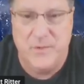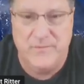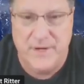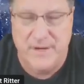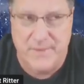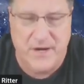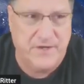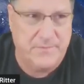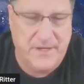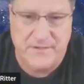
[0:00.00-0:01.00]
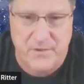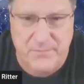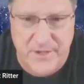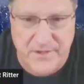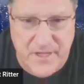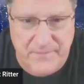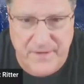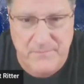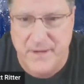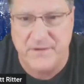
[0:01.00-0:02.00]
to avoid embarrassment is don't put yourself
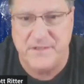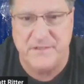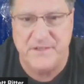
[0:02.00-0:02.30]
in embarrassing